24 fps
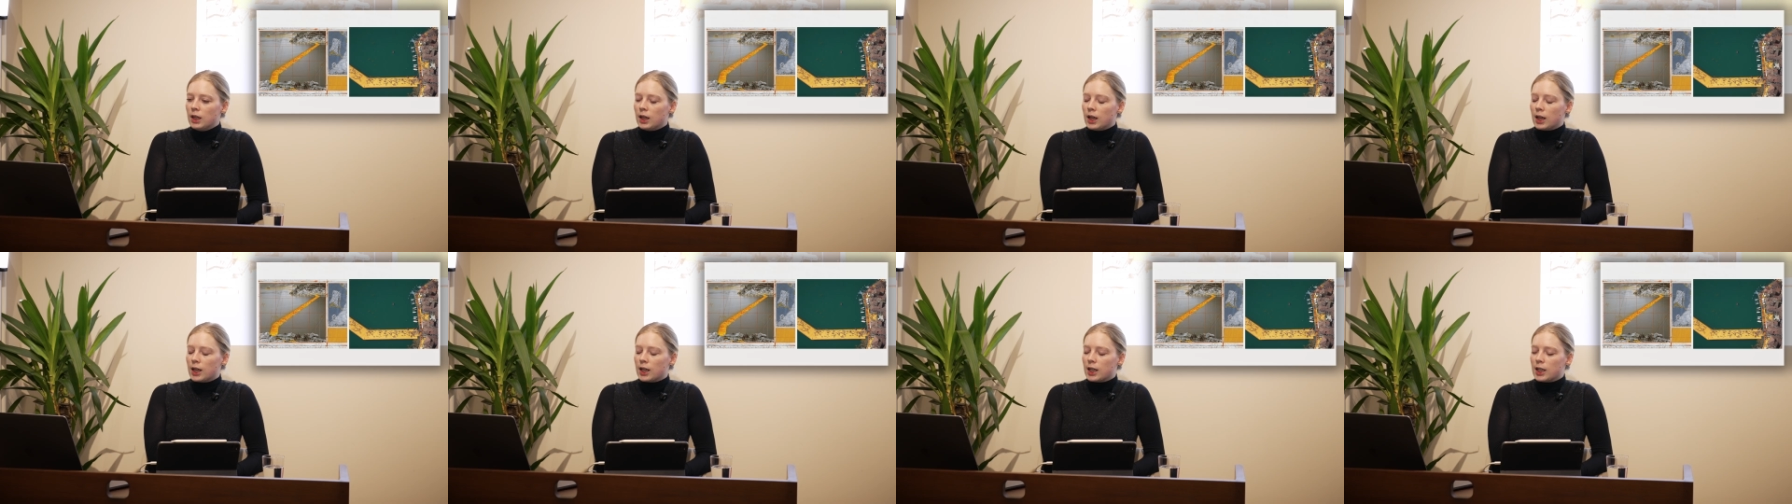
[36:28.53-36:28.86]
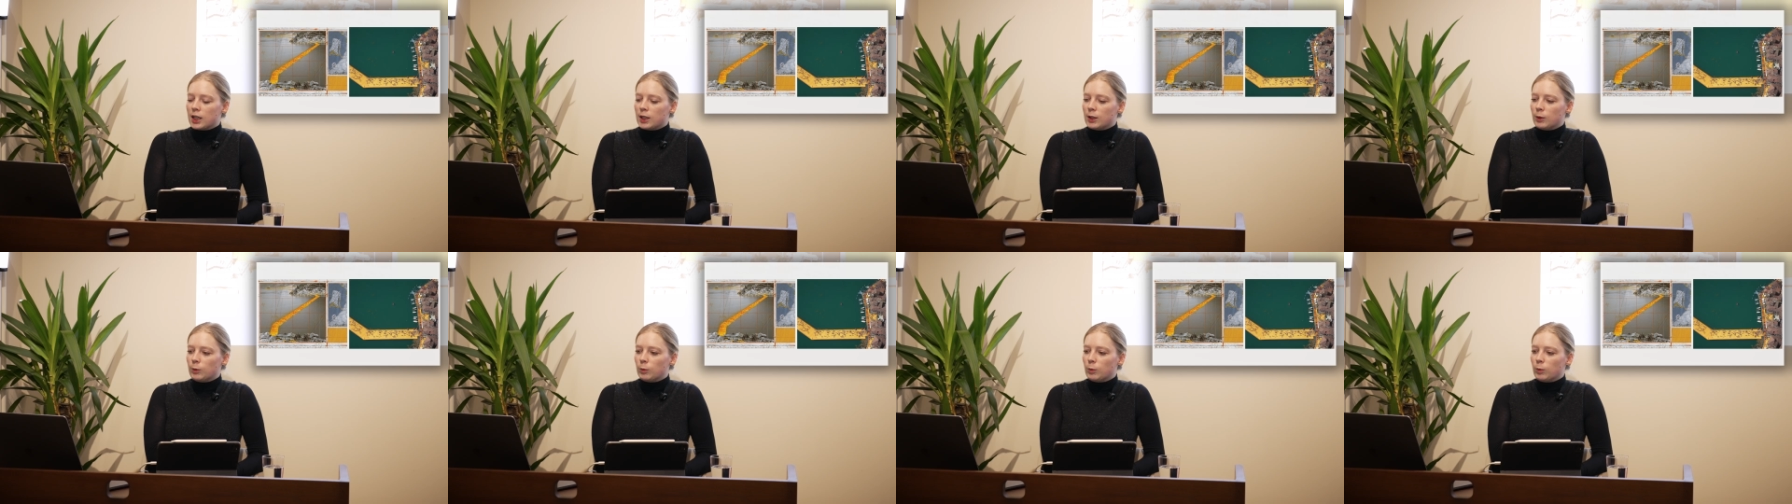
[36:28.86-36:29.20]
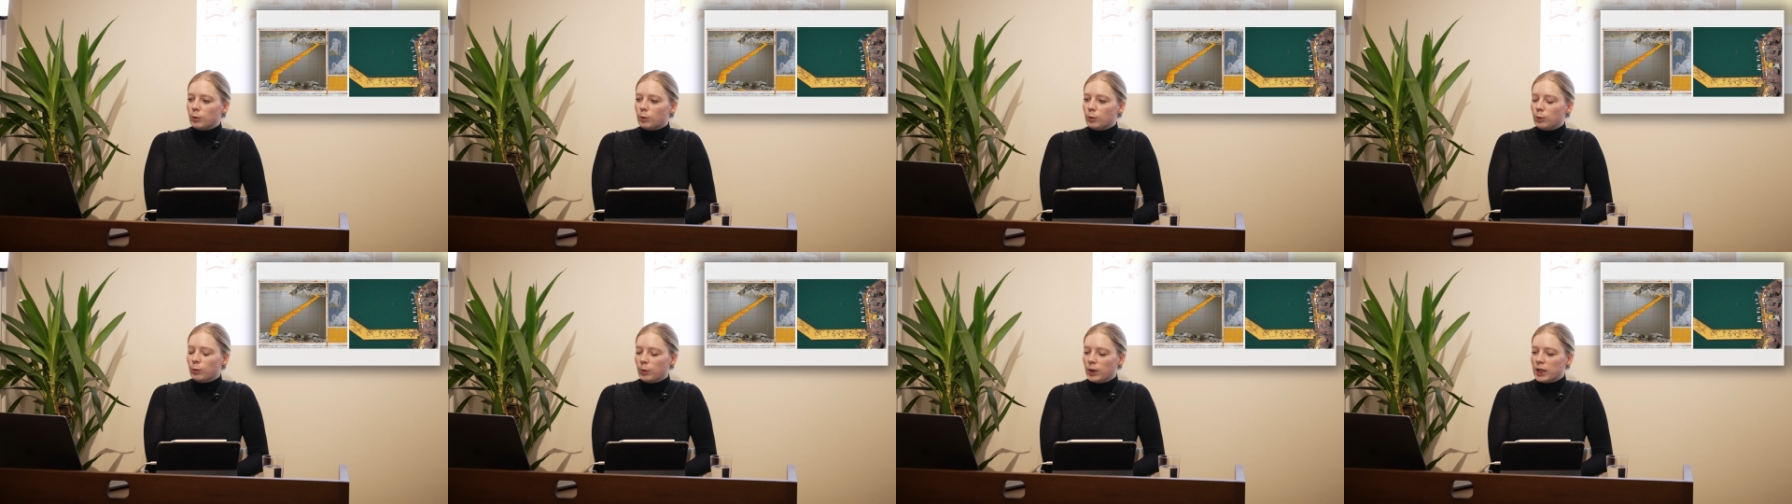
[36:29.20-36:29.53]

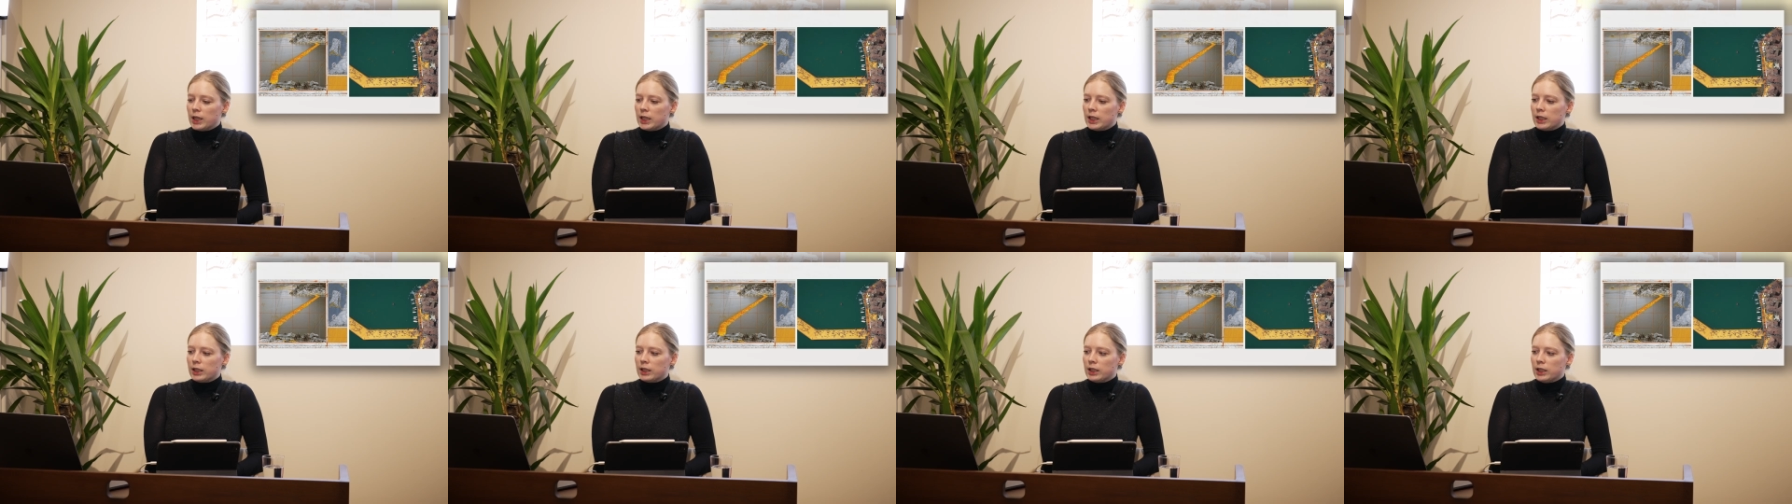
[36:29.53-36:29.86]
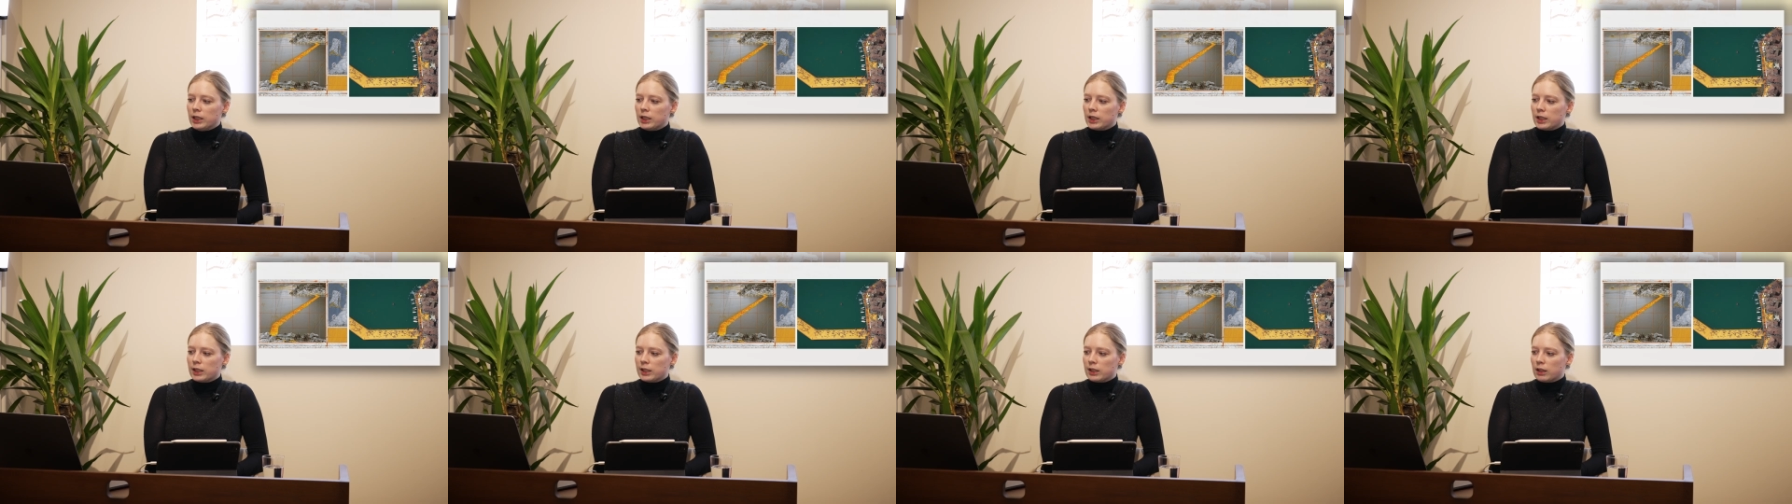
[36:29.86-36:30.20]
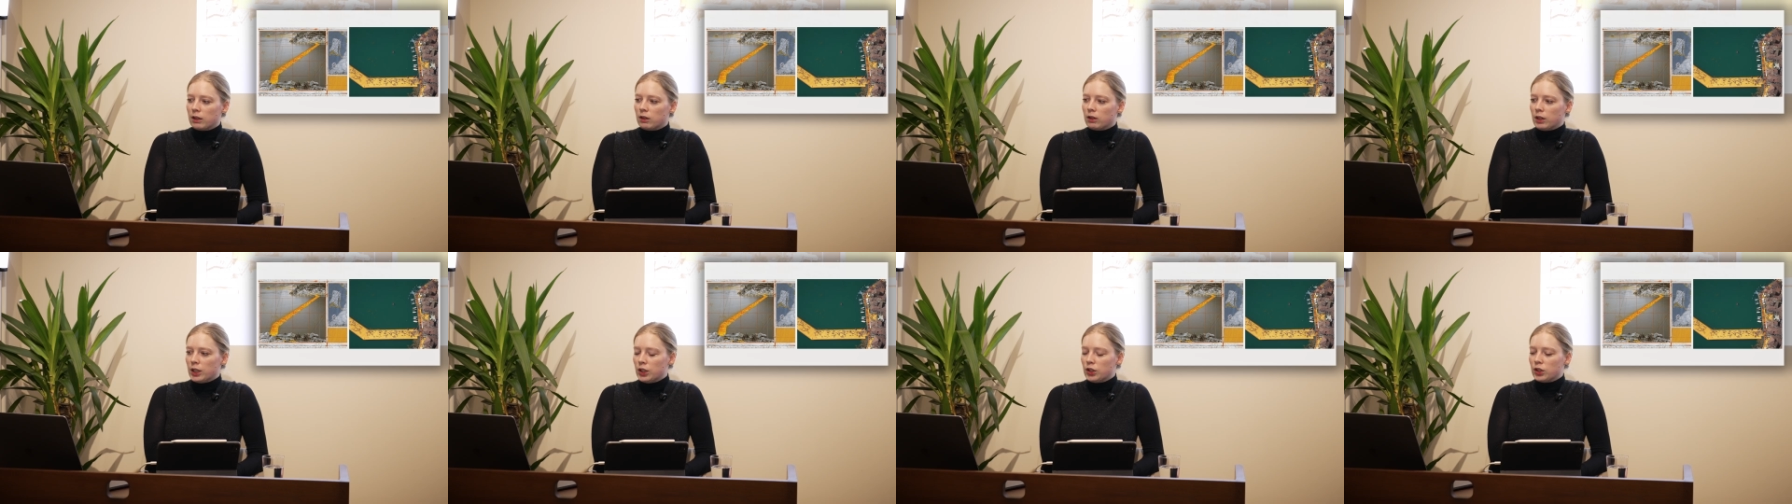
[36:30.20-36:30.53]
but the
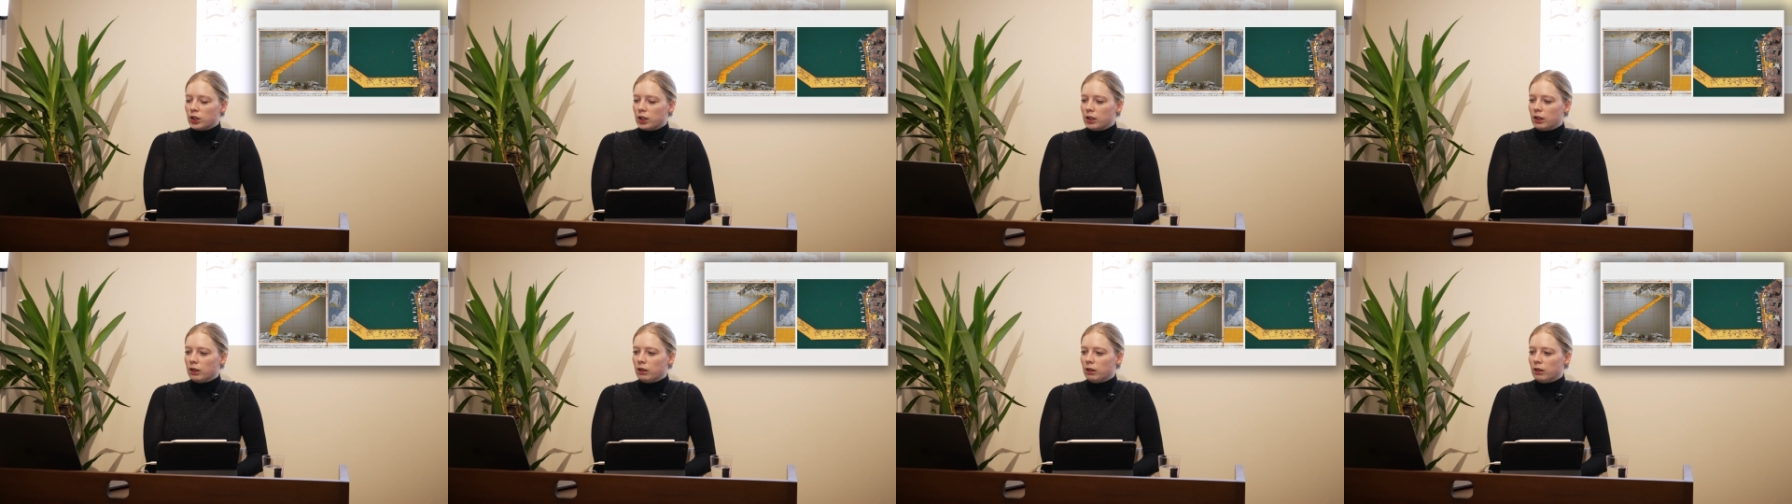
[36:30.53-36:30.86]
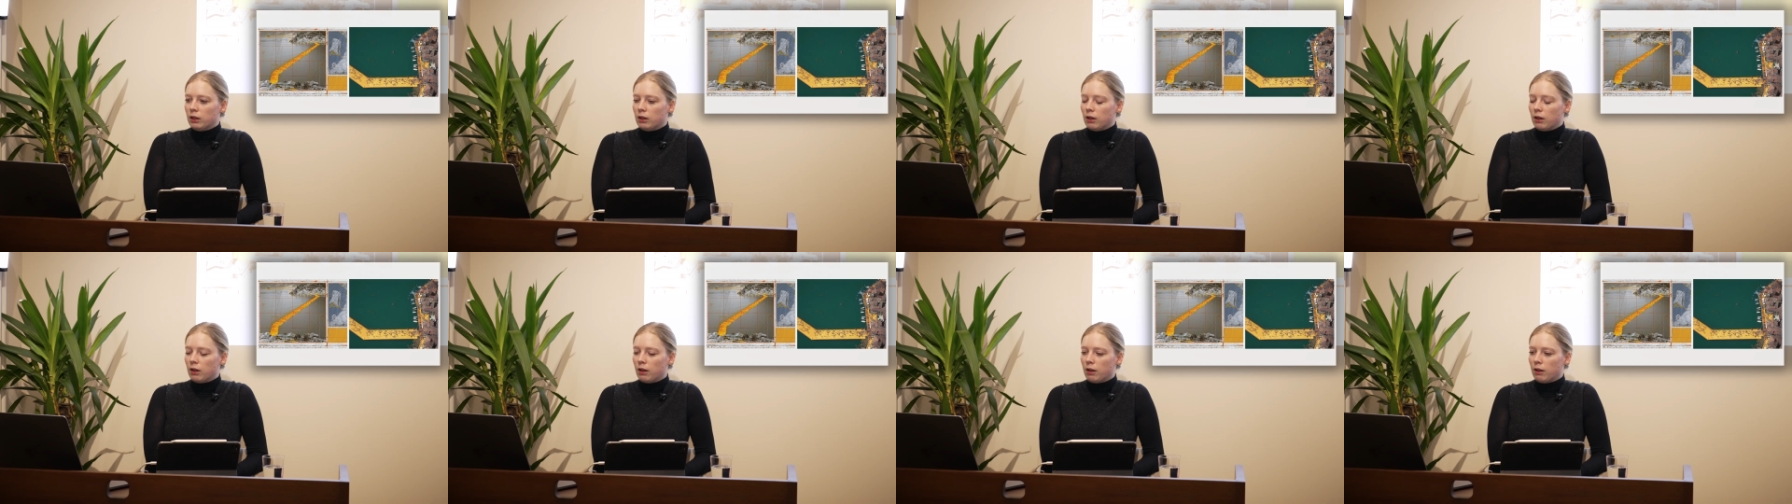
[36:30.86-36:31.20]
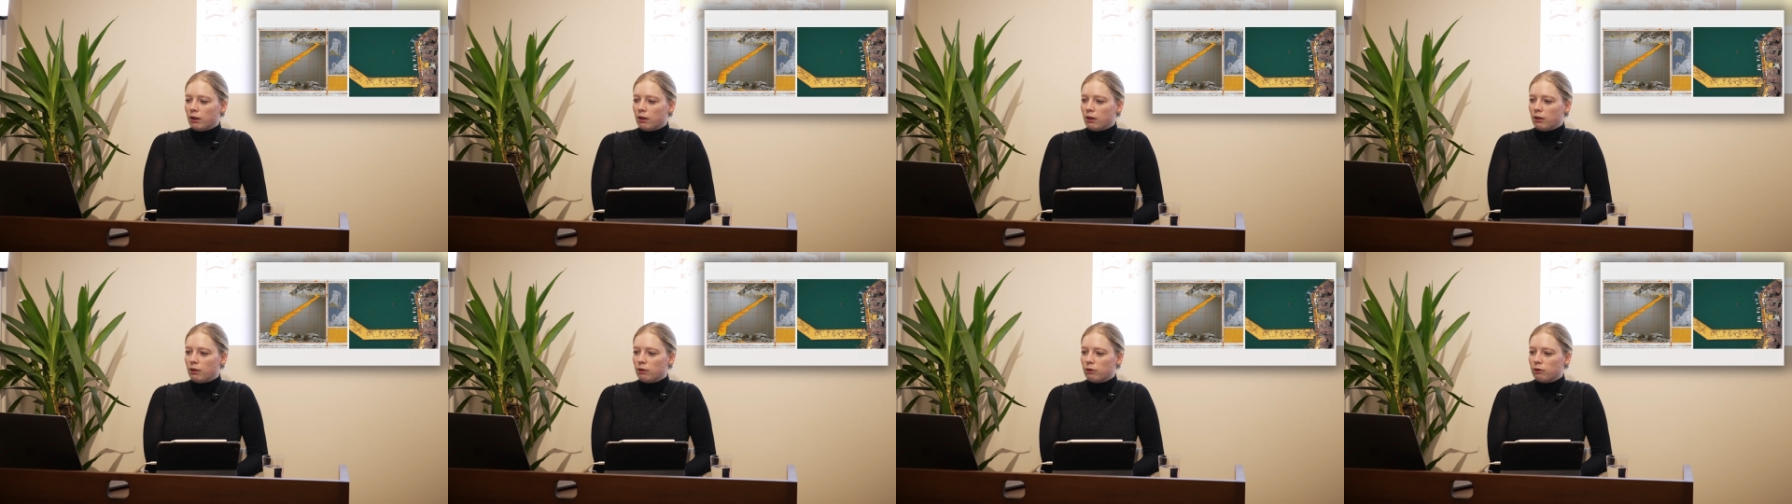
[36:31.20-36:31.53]
consideration
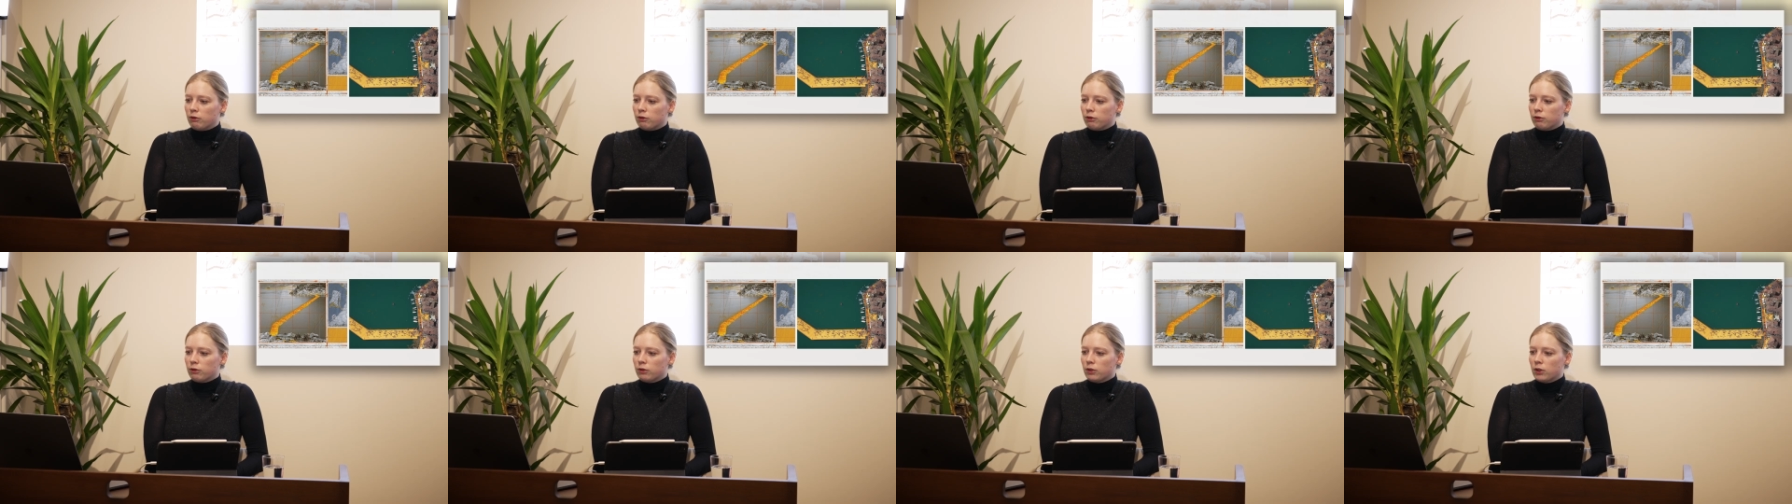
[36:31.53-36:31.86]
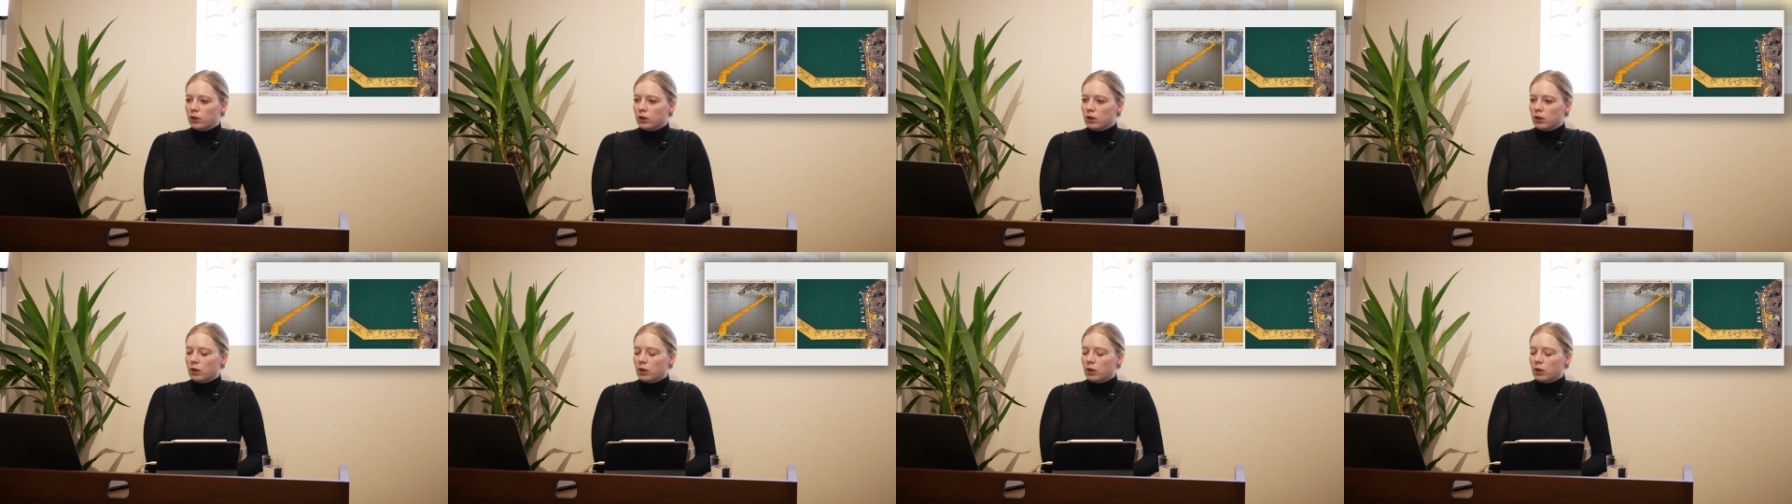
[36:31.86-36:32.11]
of